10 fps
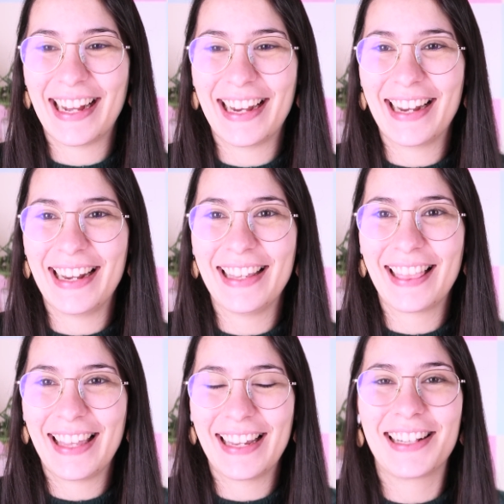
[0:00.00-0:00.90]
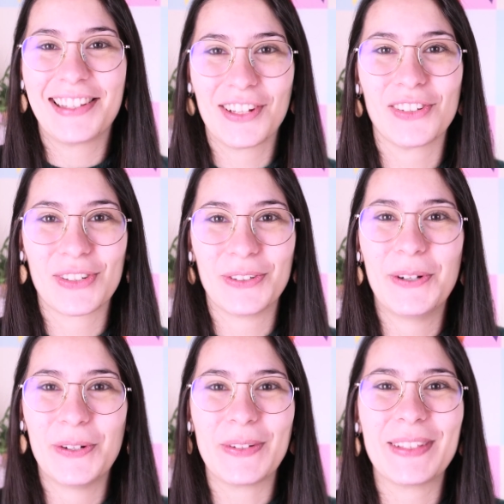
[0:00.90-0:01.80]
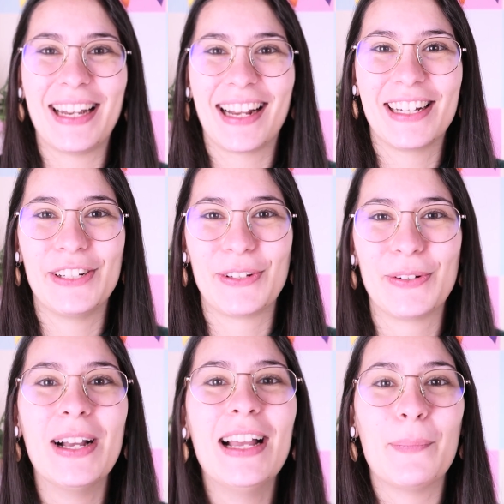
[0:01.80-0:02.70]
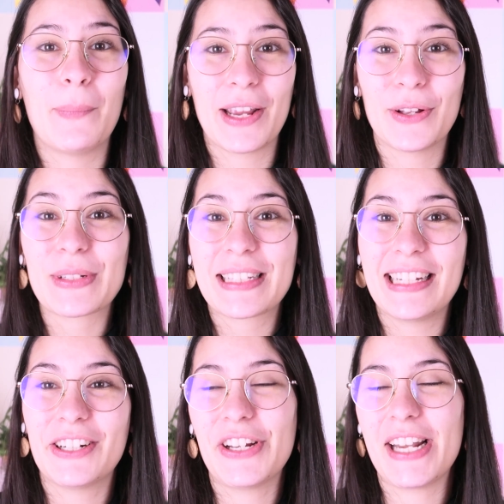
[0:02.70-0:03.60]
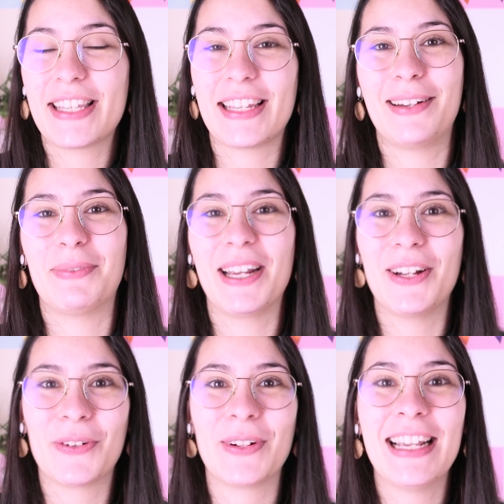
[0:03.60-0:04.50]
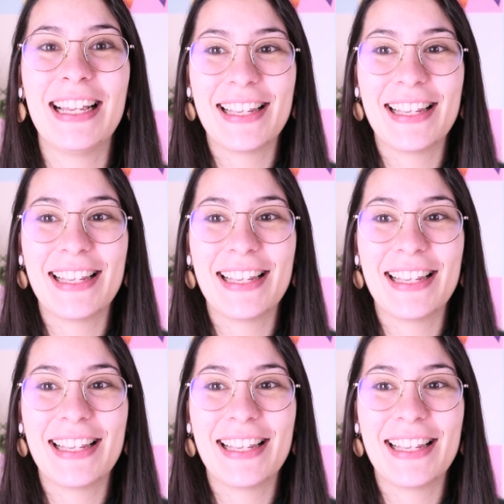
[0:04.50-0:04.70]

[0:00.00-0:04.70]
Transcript: I think it's so cool that I can do my own sticker sheets and my own